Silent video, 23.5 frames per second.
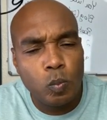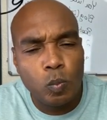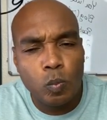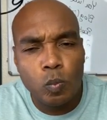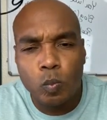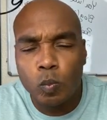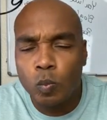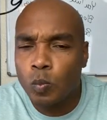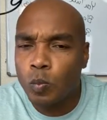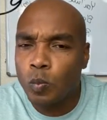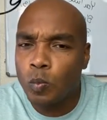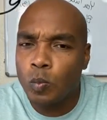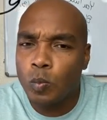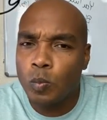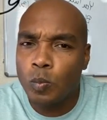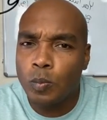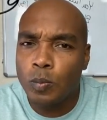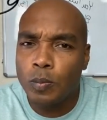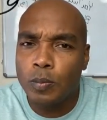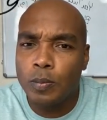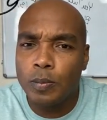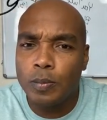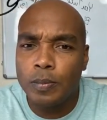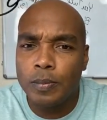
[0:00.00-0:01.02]
Hmm.
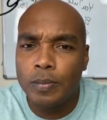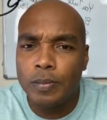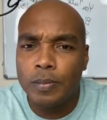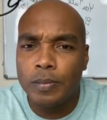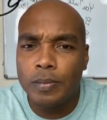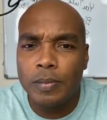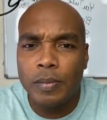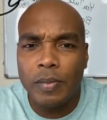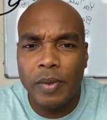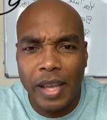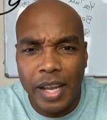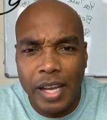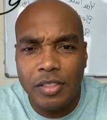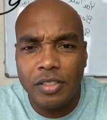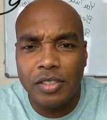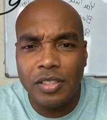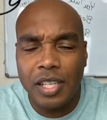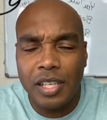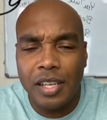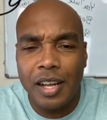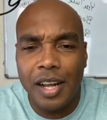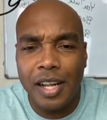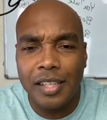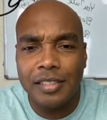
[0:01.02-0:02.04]

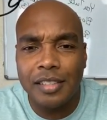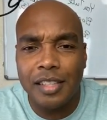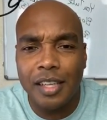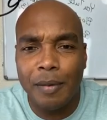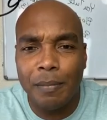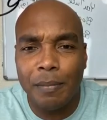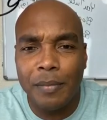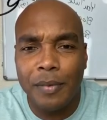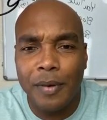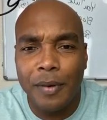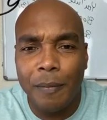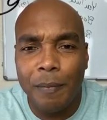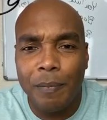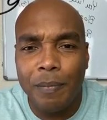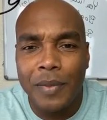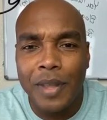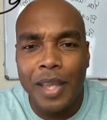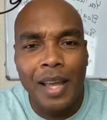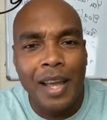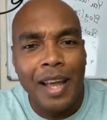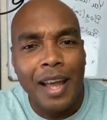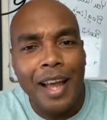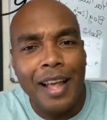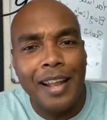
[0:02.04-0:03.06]
Interesting concept.
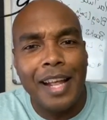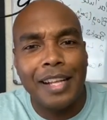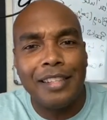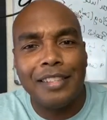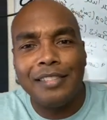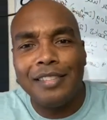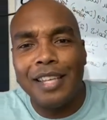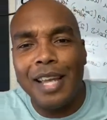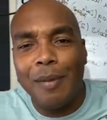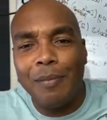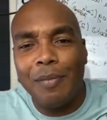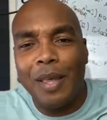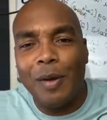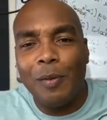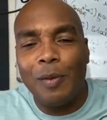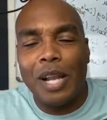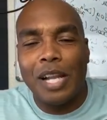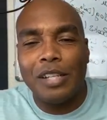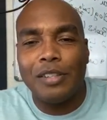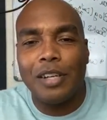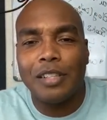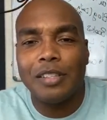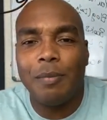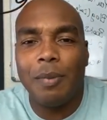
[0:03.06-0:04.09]
And that's the same thing when I
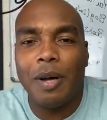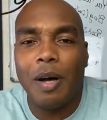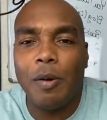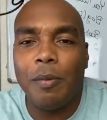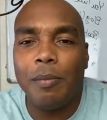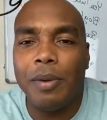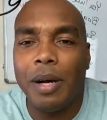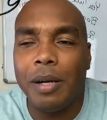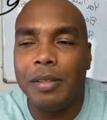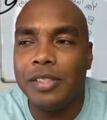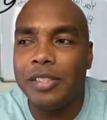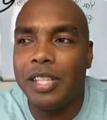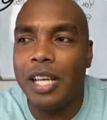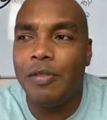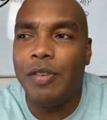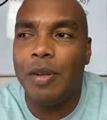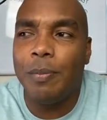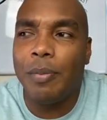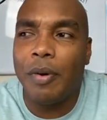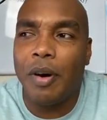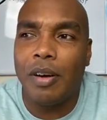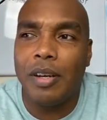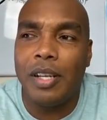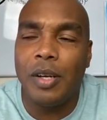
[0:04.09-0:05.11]
talked about my JV
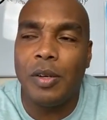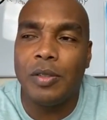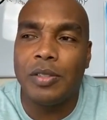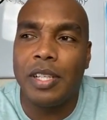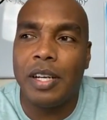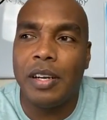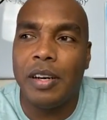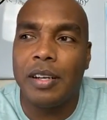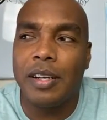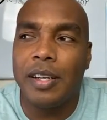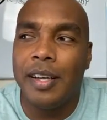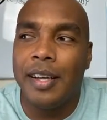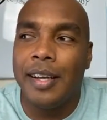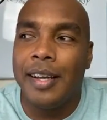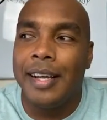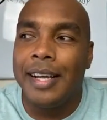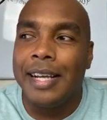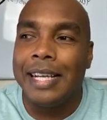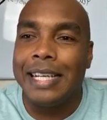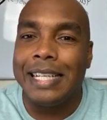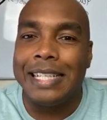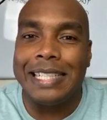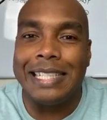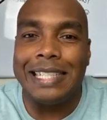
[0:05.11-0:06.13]
partner. He goes, Eric,
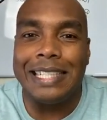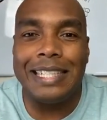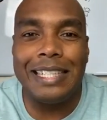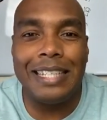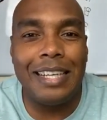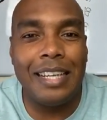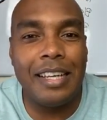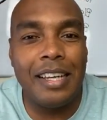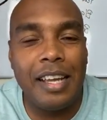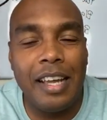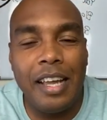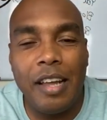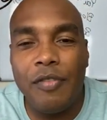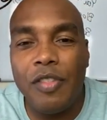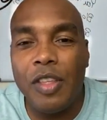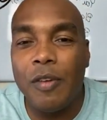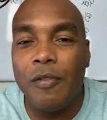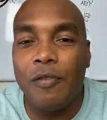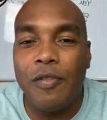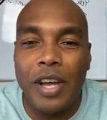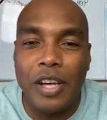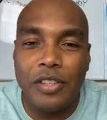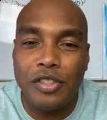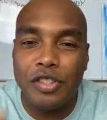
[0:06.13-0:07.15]
if the
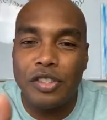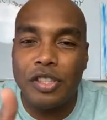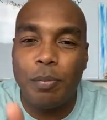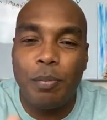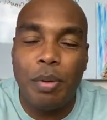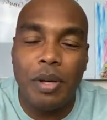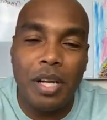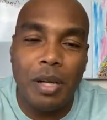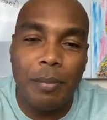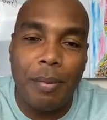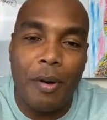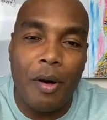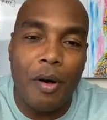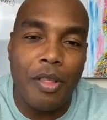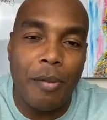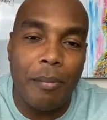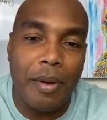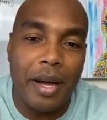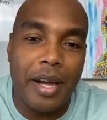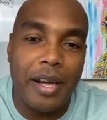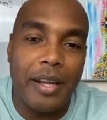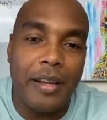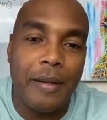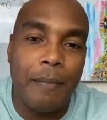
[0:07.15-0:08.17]
investors are putting up all the
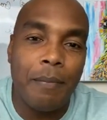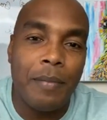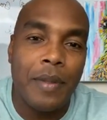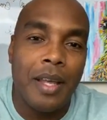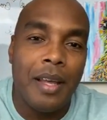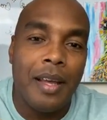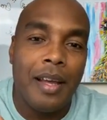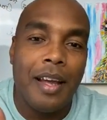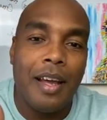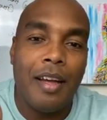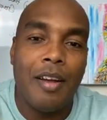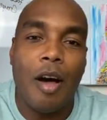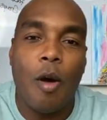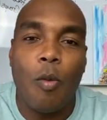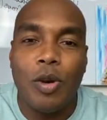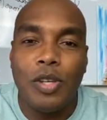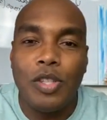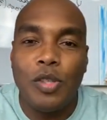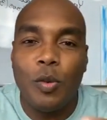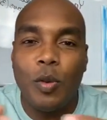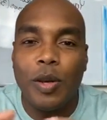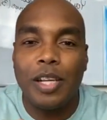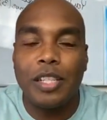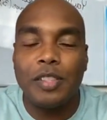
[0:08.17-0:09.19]
money, and all we're
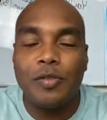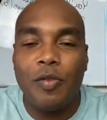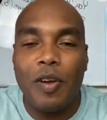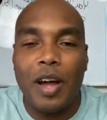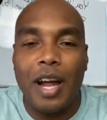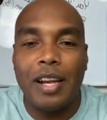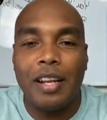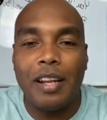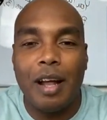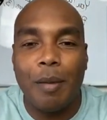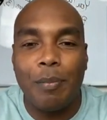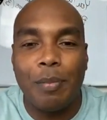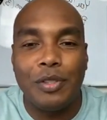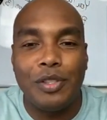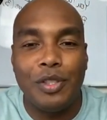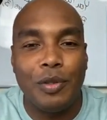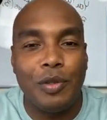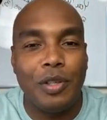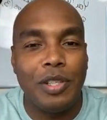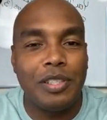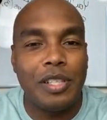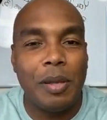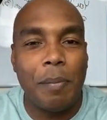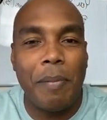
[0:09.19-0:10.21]
doing is finding
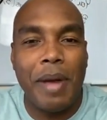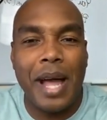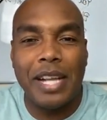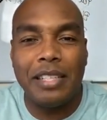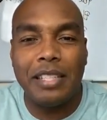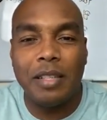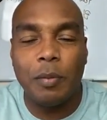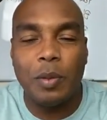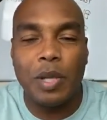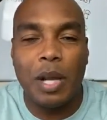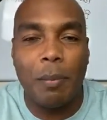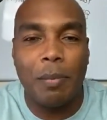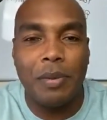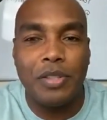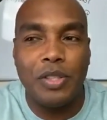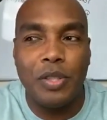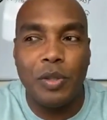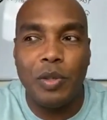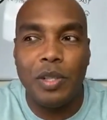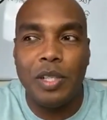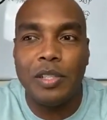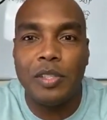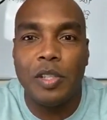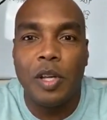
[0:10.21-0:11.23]
opportunities and matching with
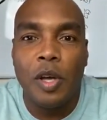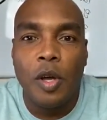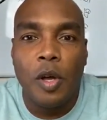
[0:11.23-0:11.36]
opportunities.